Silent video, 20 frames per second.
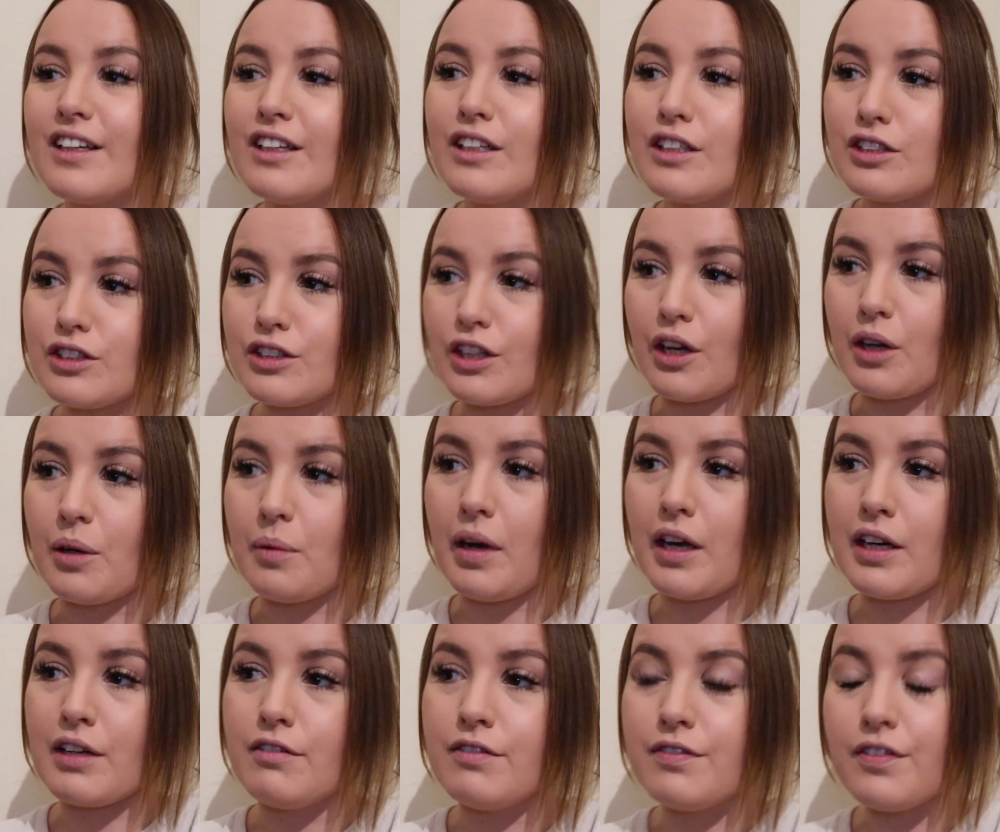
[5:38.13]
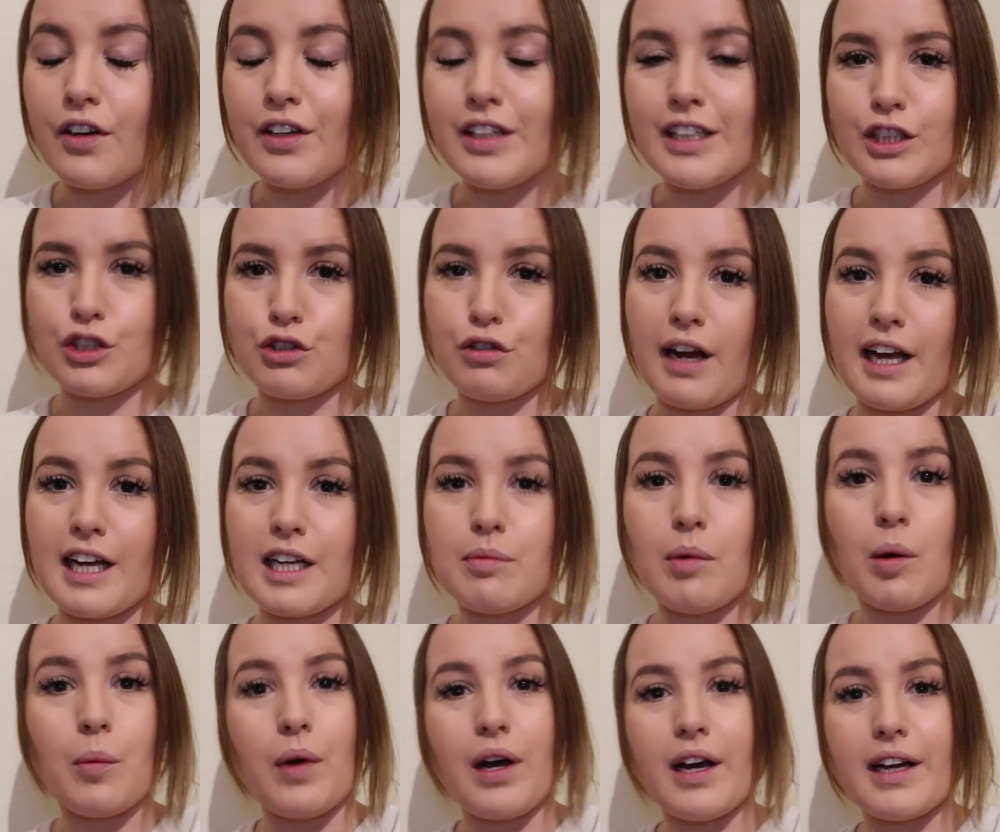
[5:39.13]
So I can finally track
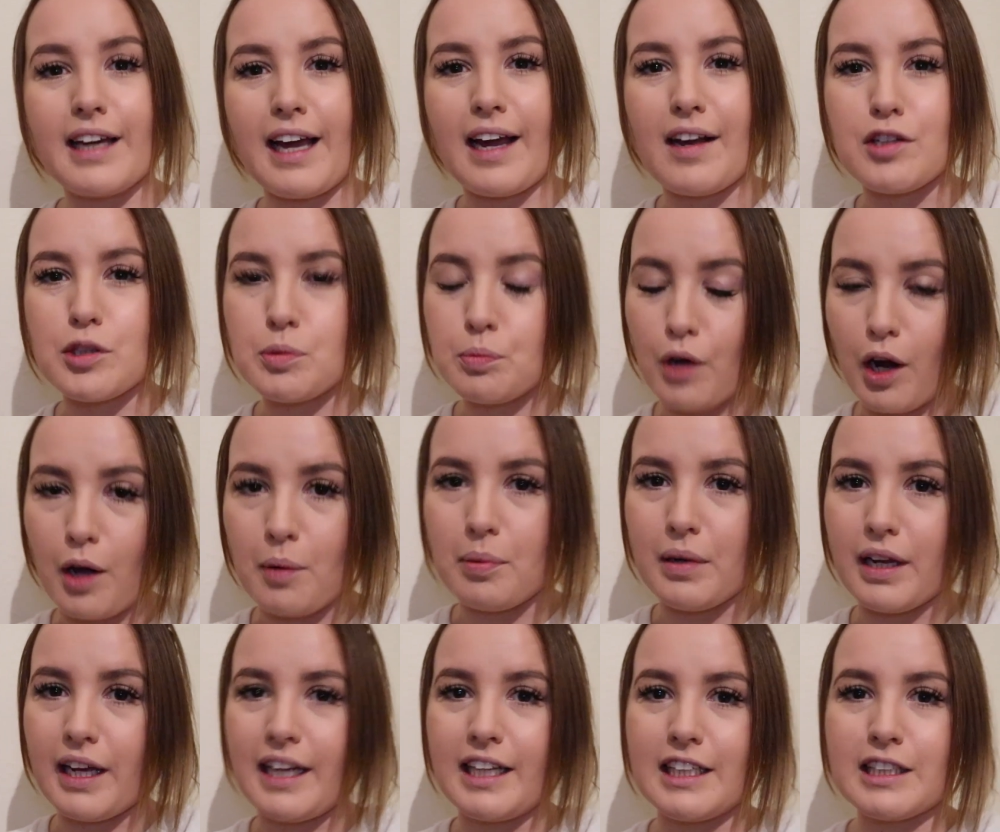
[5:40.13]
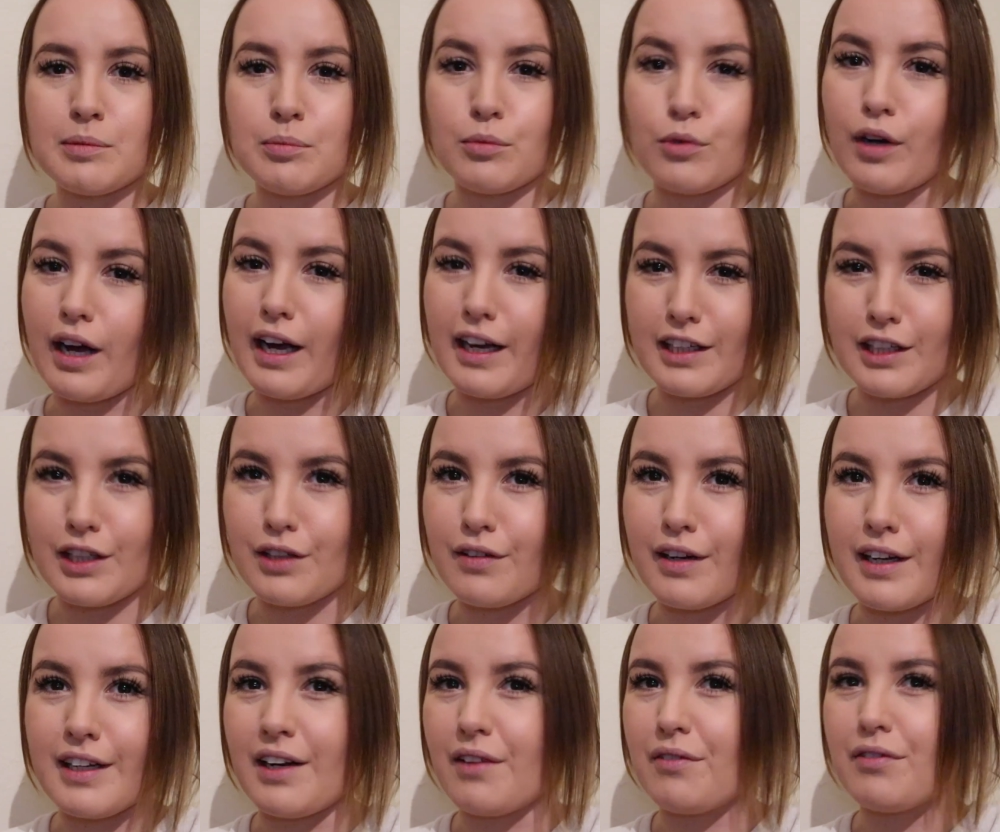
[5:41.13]
my workouts properly. It's more
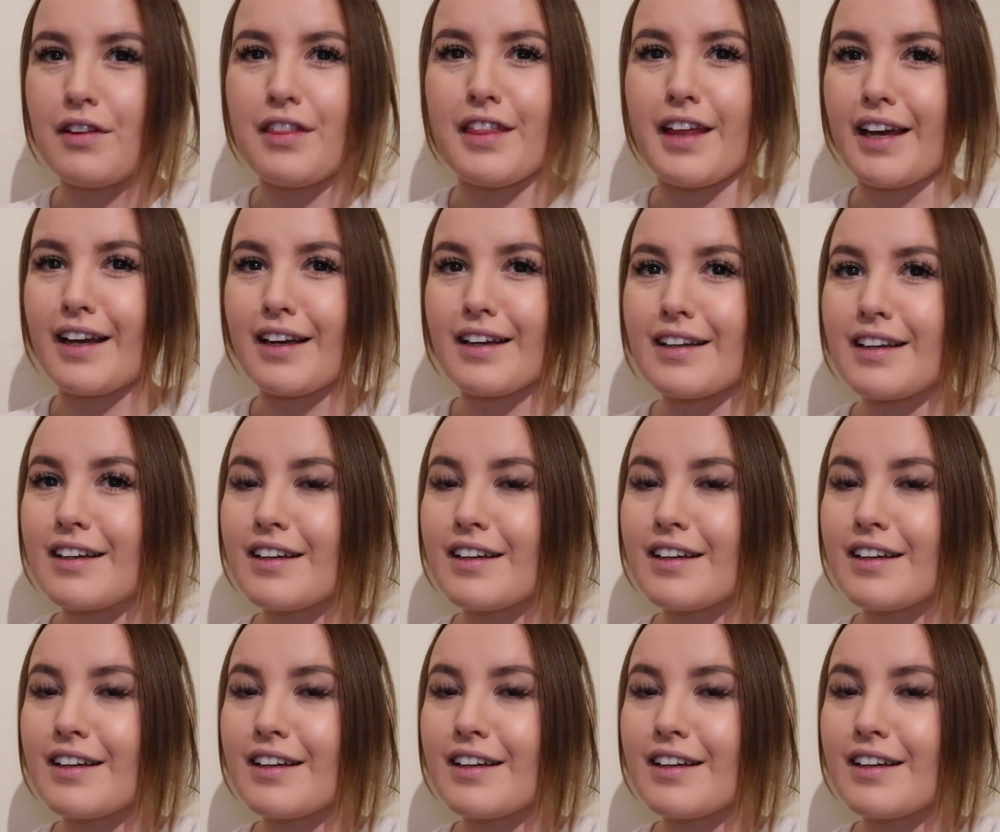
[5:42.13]
accurate and everything.